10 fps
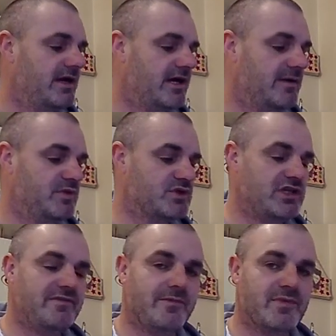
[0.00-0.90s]
You'll
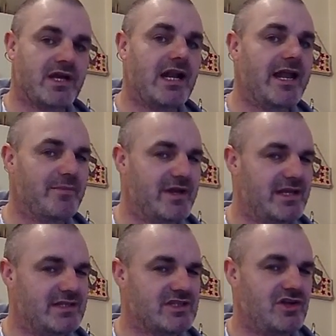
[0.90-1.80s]
see from the clip that
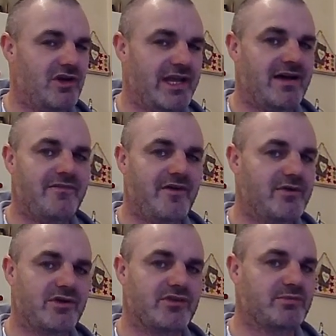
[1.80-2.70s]
it is slightly out of
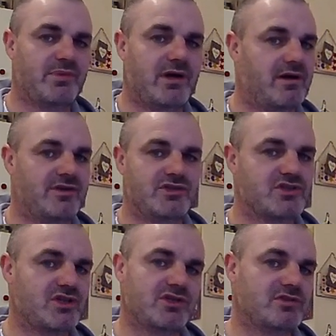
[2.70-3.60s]
focus, but I
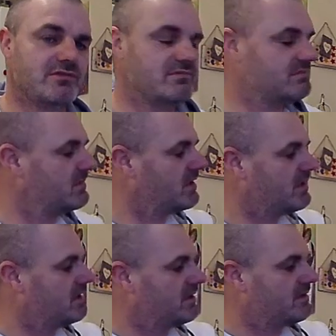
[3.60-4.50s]
just couldn't
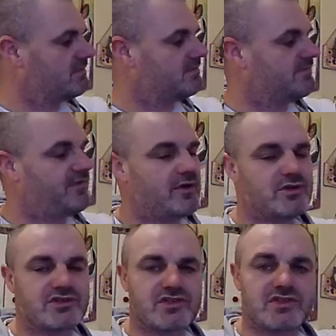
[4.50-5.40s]

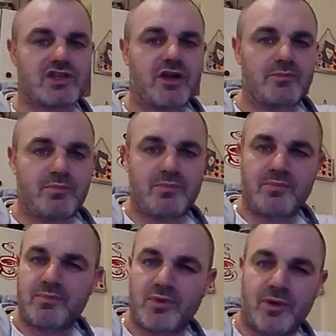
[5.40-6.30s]
focus the scope
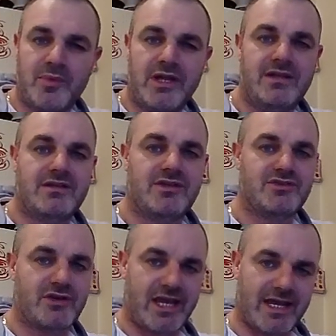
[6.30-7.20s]
properly
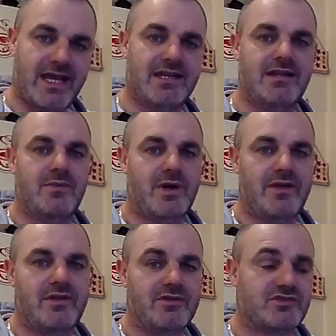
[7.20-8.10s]
because I kept getting in the way
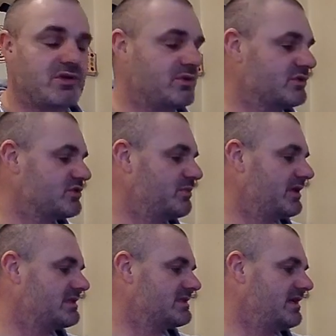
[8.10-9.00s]
of the torch.
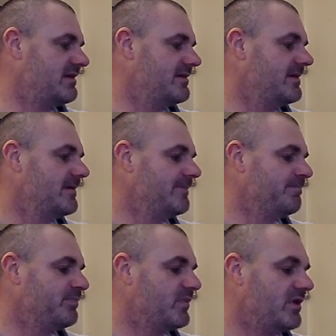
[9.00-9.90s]
But
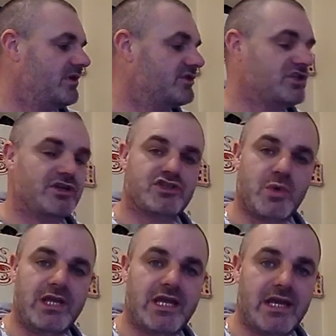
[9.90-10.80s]
I started
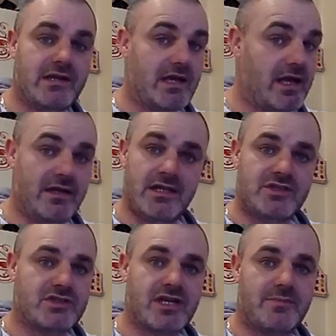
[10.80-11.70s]
squeaking and
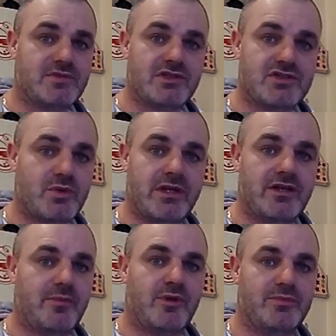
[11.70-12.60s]
it just come to the
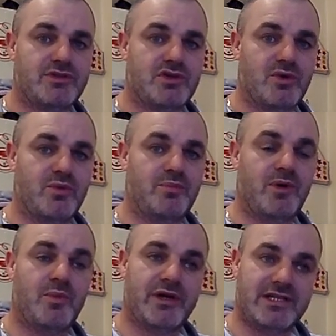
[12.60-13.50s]
squeak, no problem at all.
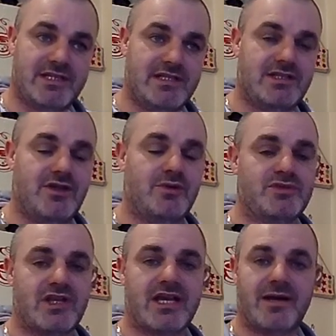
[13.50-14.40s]
But what it did
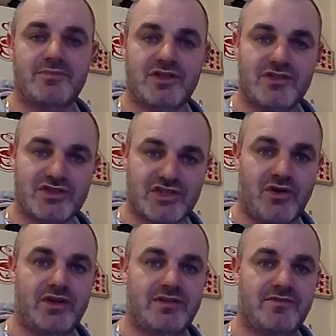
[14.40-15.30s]
was it come to the
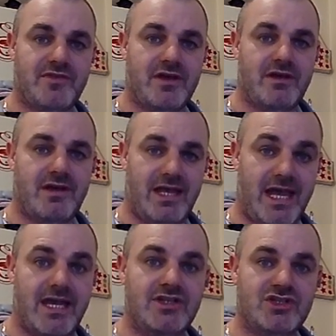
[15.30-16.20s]
side of the
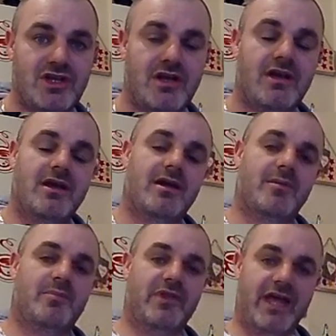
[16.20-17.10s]
hedge,
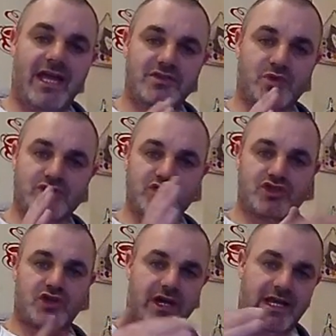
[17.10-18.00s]
but the hedge wasn't
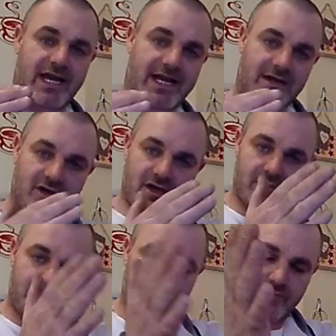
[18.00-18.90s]
straight. It had like
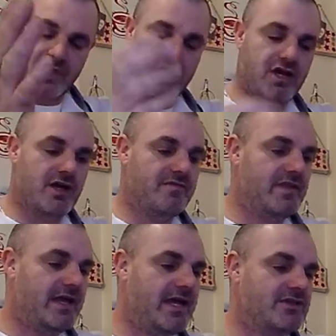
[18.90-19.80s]
a curve
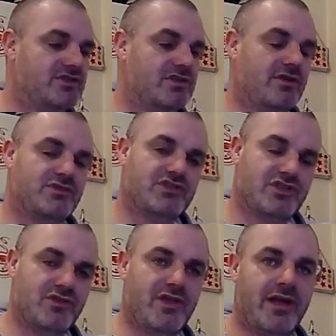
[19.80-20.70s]
in the hedge, and I
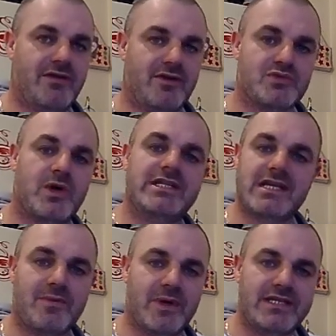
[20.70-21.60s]
stood there and I was
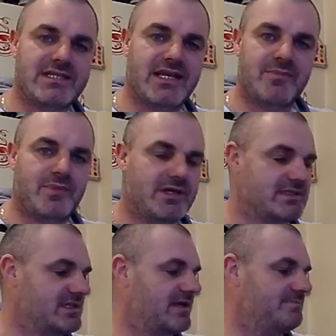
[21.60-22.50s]
waiting,
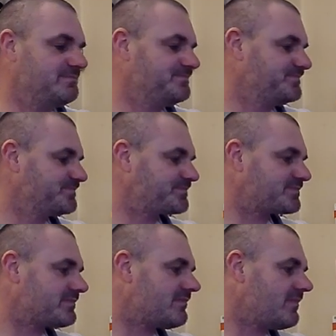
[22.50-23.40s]
but
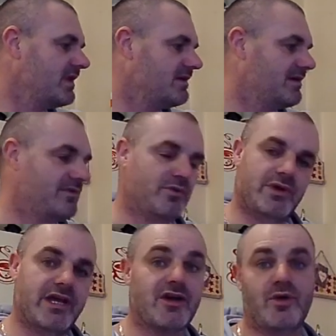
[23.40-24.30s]
I
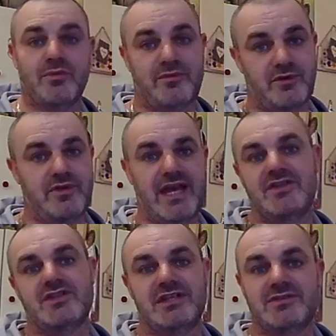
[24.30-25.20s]
thought it had gone through the
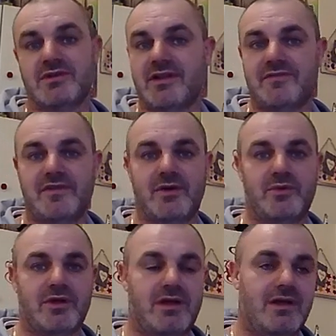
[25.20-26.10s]
hedge and into another field.